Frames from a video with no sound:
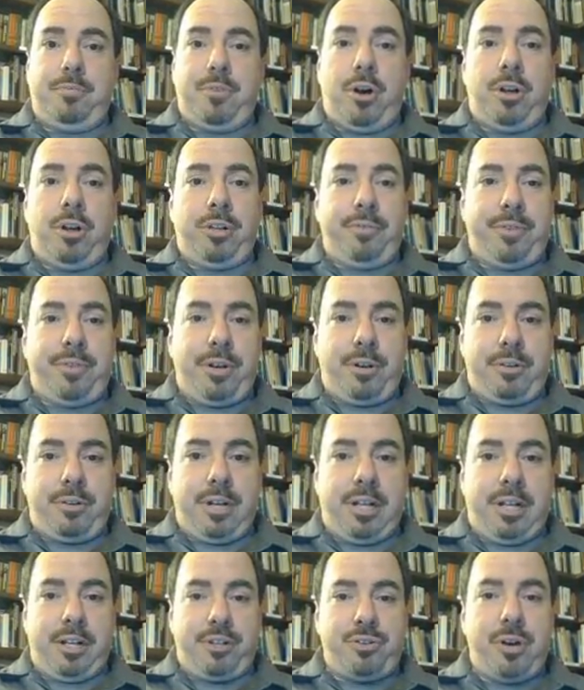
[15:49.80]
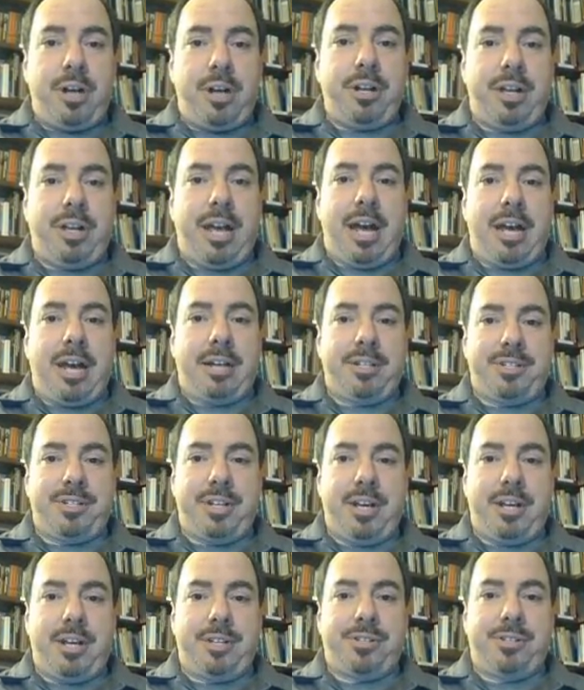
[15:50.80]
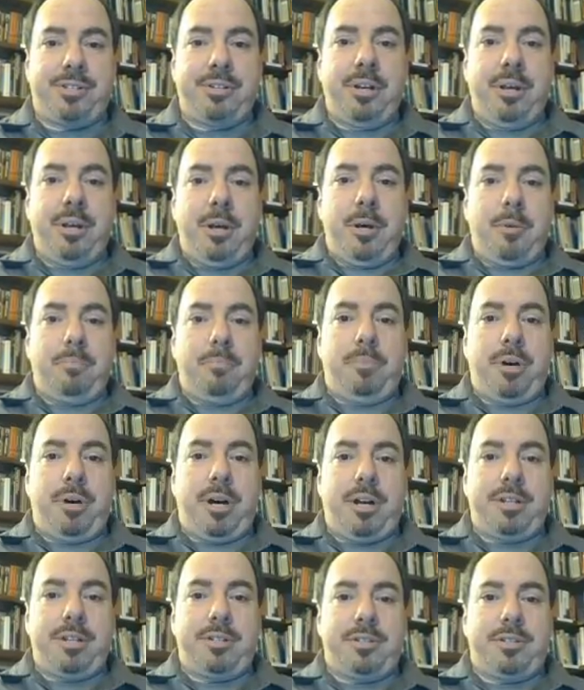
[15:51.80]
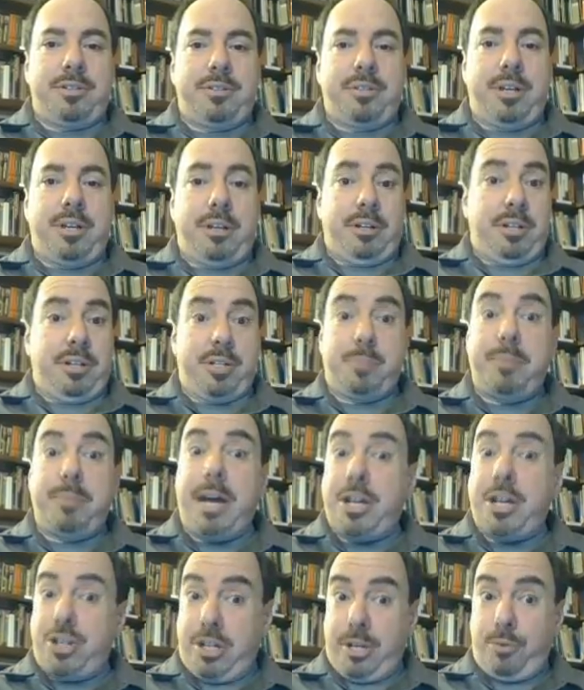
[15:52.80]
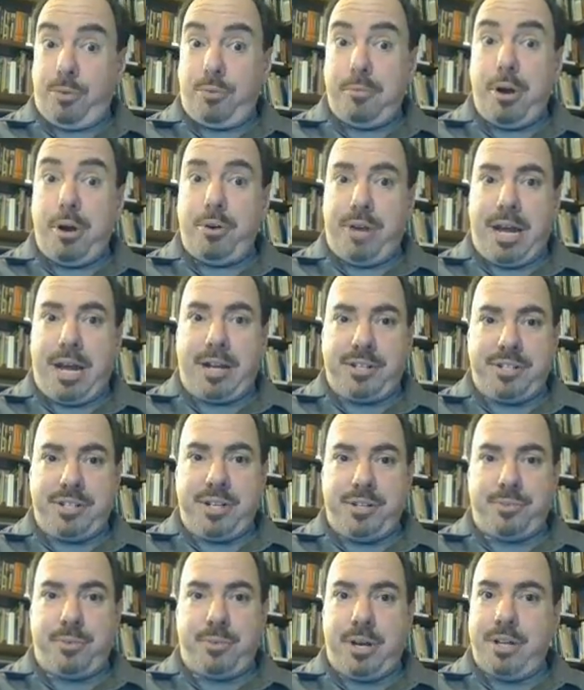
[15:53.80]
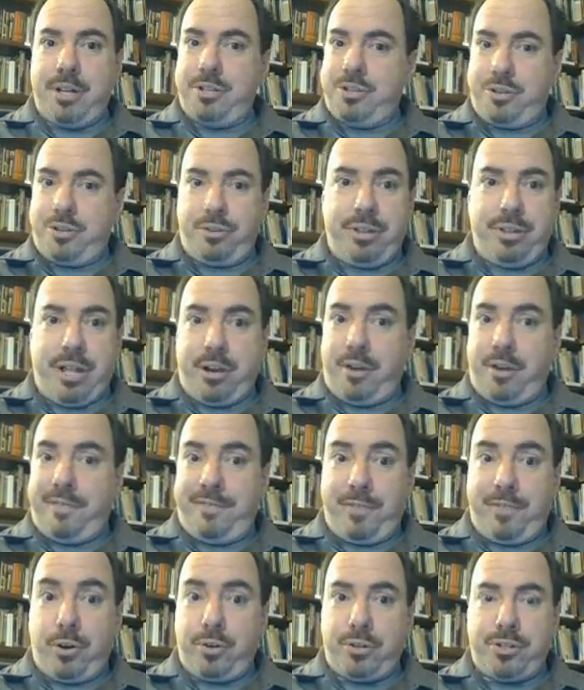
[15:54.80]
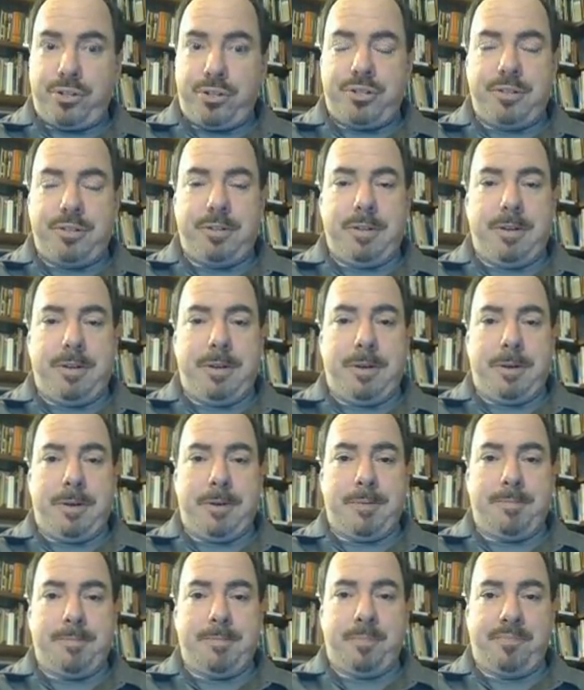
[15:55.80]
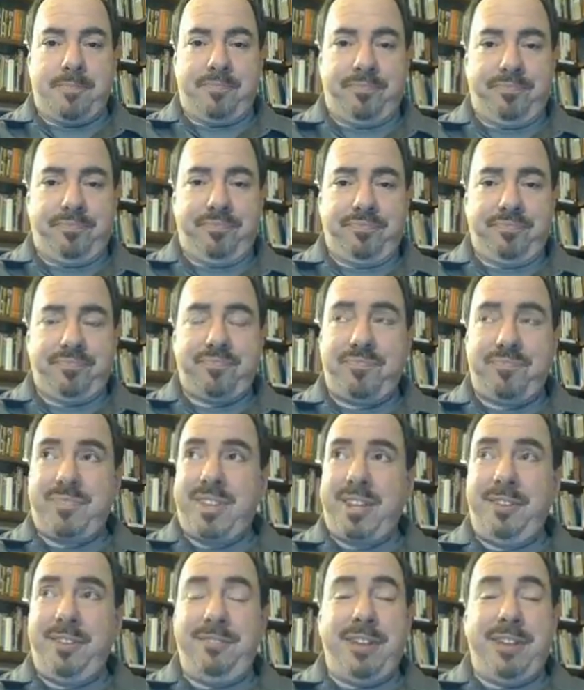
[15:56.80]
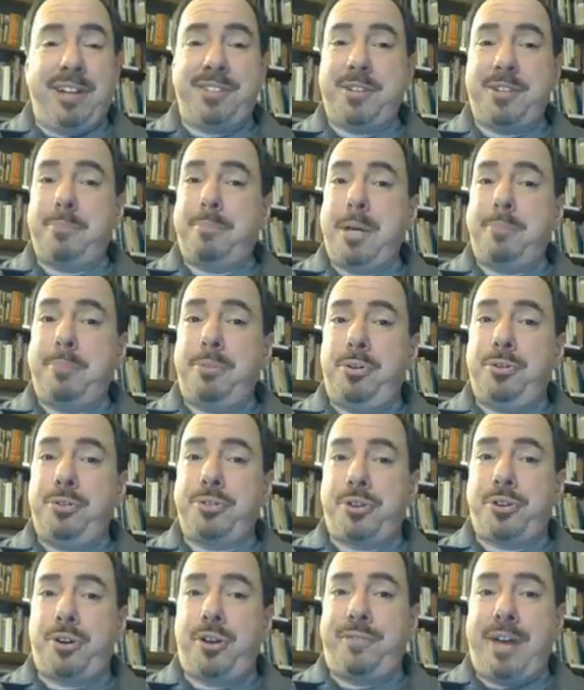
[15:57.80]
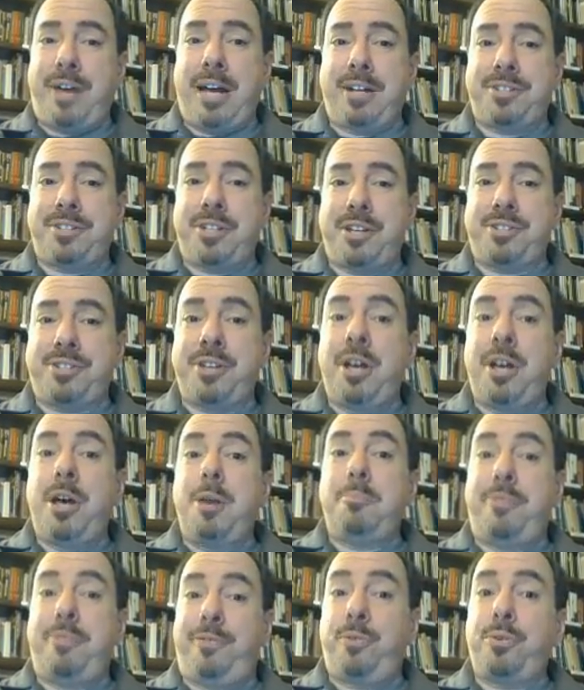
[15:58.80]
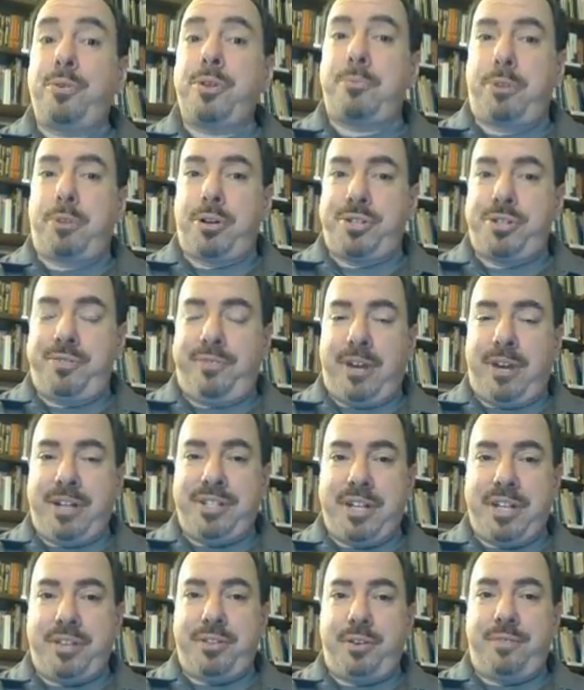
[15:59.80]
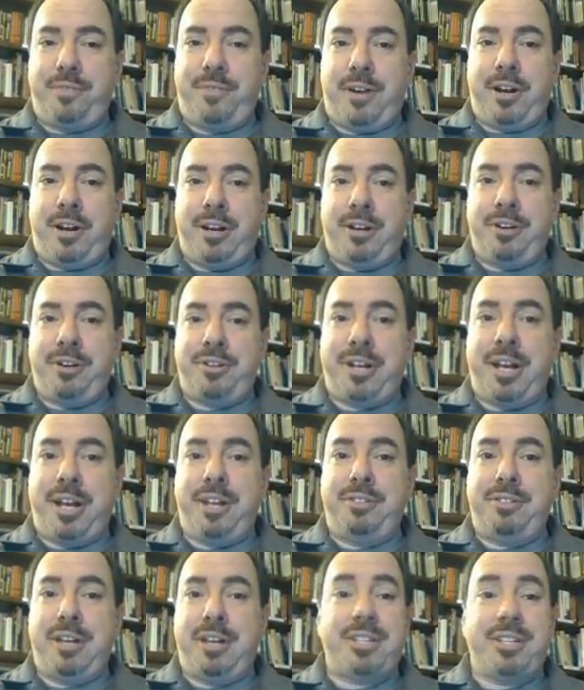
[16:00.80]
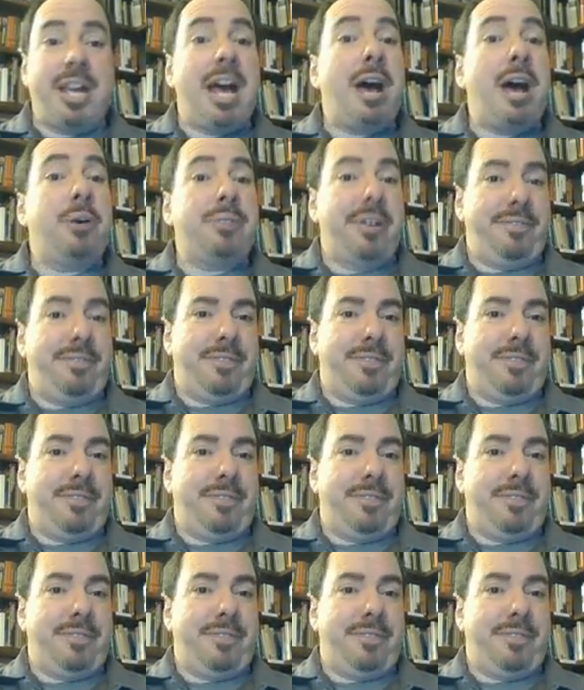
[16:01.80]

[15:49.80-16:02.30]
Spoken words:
of their electronic access, but especially remote access, right? Just turn that off first. In fact, some people turn off access before the person finds out they're fired, and that's how they